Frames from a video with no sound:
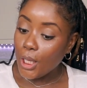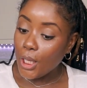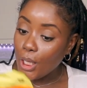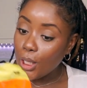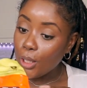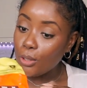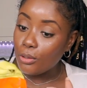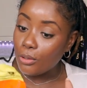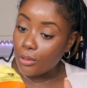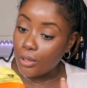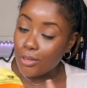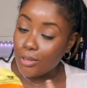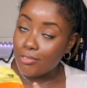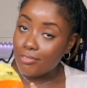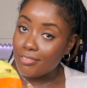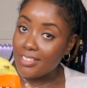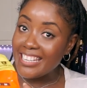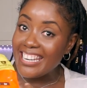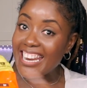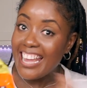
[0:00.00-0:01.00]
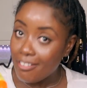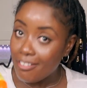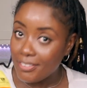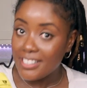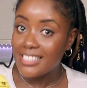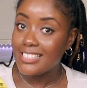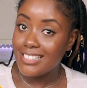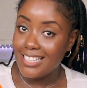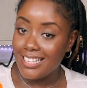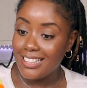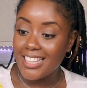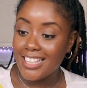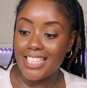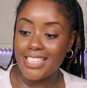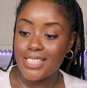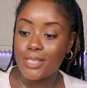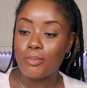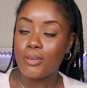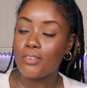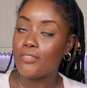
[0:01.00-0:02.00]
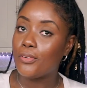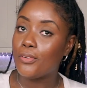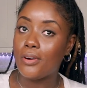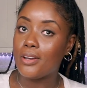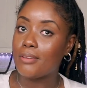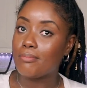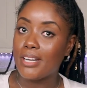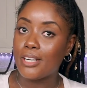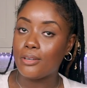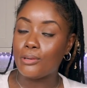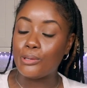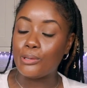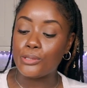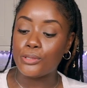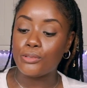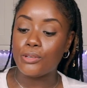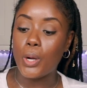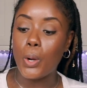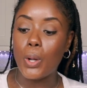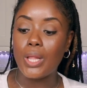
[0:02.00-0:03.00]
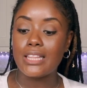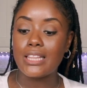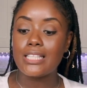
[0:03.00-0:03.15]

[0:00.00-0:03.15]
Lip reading: you know you've never seen this before in my grocery haul.